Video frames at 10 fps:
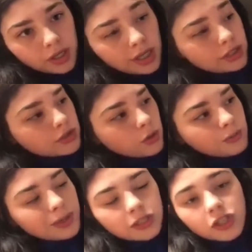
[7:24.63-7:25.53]
and just hole
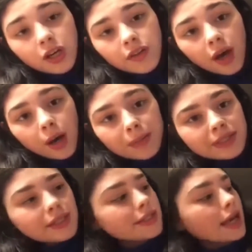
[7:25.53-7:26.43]
punch it on the
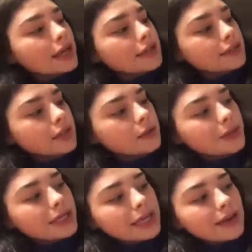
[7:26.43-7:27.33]
opposite side so that we
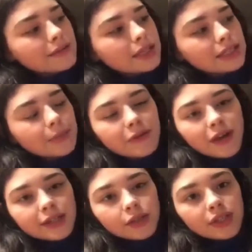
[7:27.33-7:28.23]
can have the same
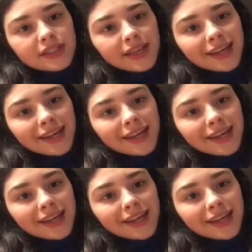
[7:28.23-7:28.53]
effect on this side.